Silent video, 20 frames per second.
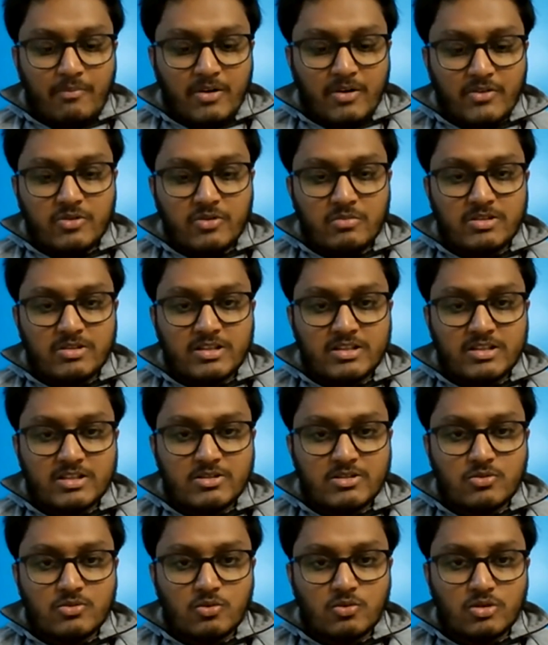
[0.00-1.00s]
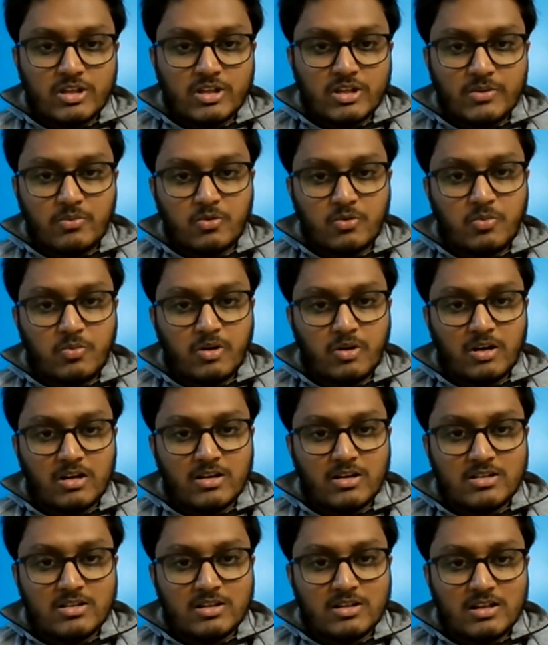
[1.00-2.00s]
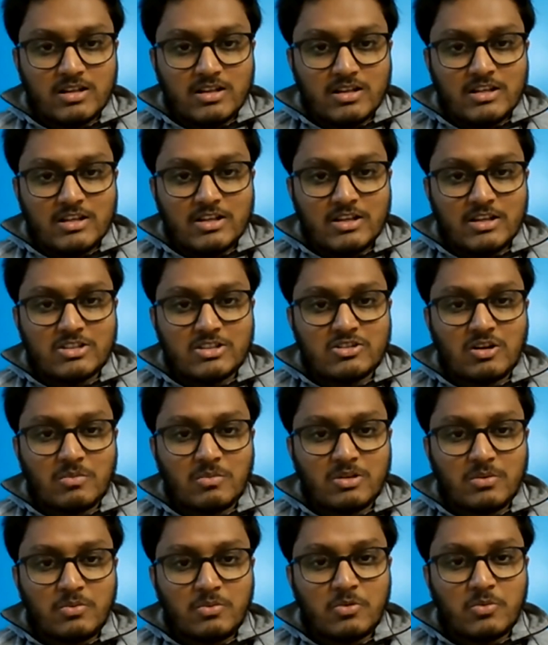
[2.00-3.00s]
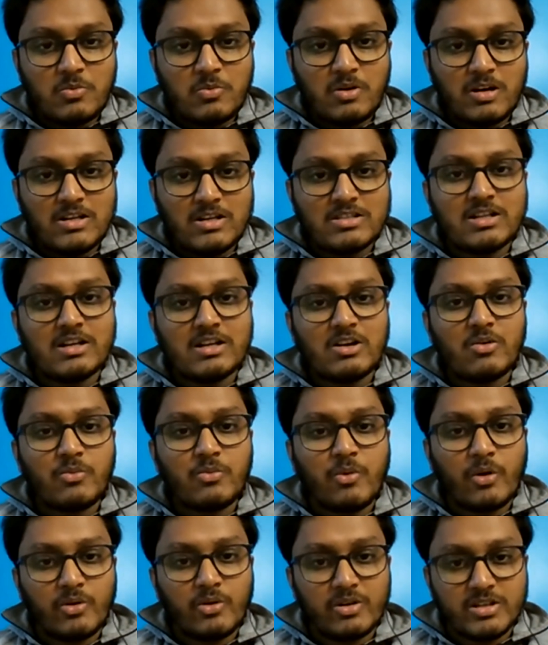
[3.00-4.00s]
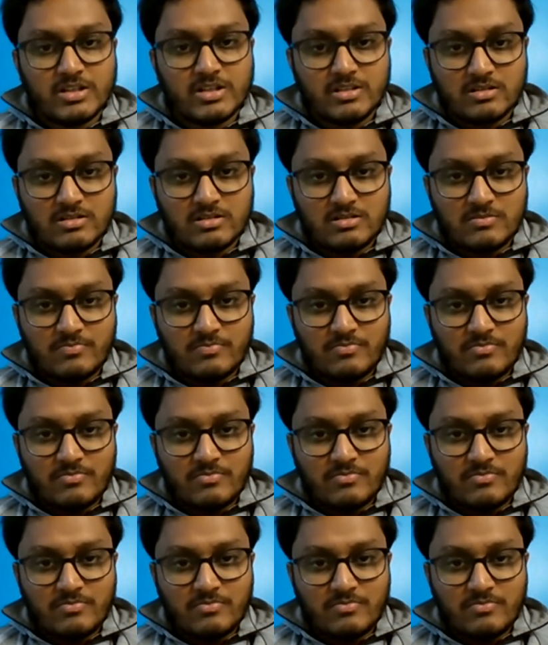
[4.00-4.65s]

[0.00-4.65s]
apart from these two, three footballers, rest of the footballers are now forgotten.